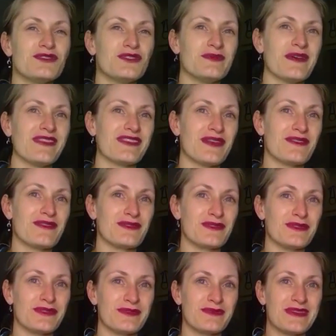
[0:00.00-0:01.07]
4 months
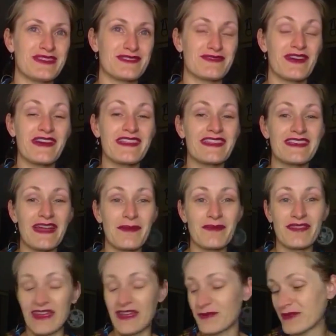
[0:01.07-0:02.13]
overall for me to write the damn
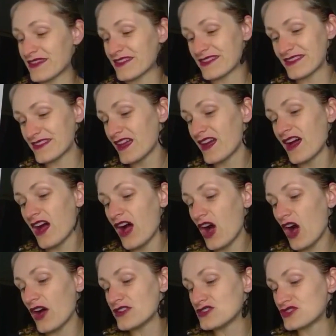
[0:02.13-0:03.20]
thing, because
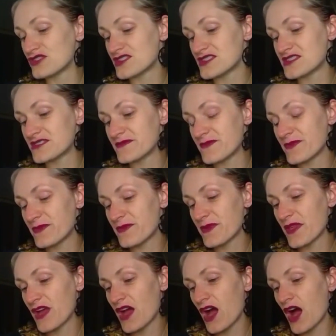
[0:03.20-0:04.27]
I
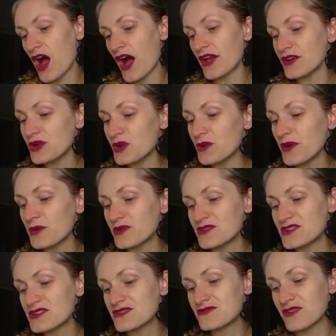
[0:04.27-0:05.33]
knew I
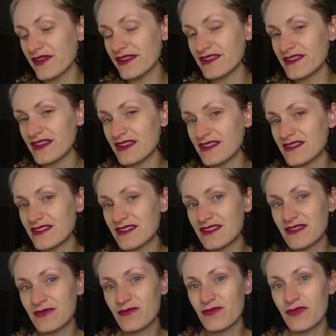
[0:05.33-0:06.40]
wanted to write it,
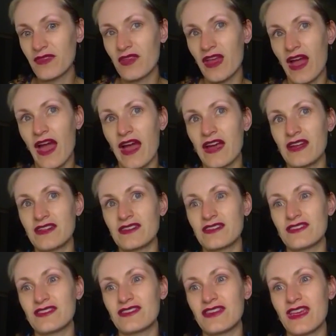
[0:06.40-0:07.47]

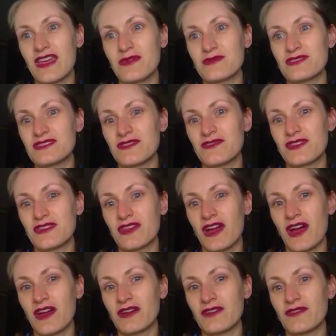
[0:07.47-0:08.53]
and it was something
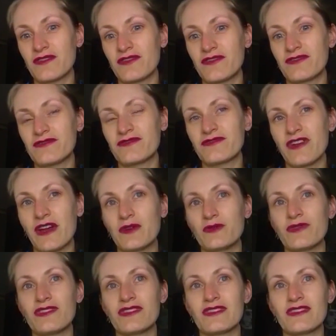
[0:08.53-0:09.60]
that I felt
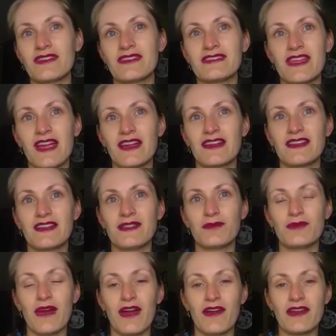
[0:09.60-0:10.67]
was exactly
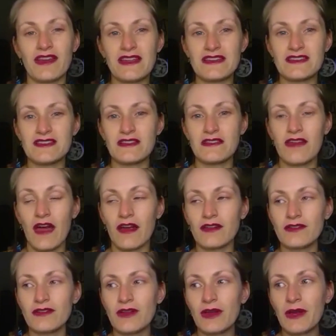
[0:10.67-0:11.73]
where I needed to
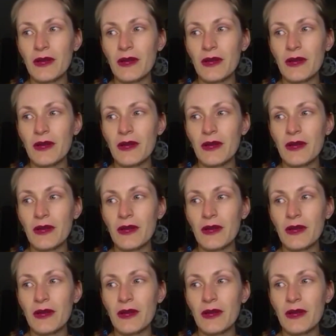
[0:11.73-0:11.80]
go,